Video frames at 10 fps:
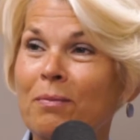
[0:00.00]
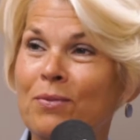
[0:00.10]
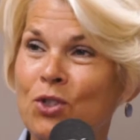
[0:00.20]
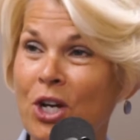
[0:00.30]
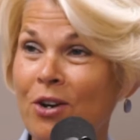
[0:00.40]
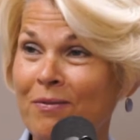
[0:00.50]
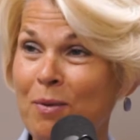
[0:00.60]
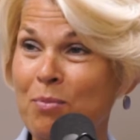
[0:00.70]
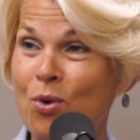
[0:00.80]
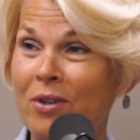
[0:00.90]
So I'm chair
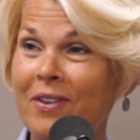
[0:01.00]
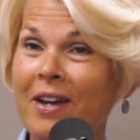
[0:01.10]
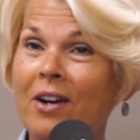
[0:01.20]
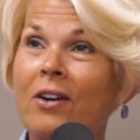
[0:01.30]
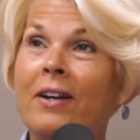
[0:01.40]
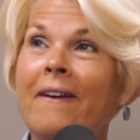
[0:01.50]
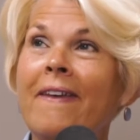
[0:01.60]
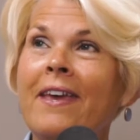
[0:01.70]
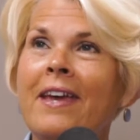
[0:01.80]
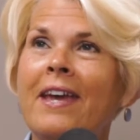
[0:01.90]
of the board there.
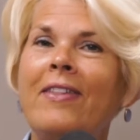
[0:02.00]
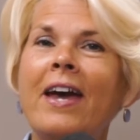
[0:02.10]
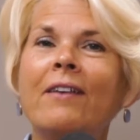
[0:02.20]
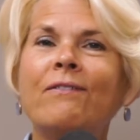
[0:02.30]
And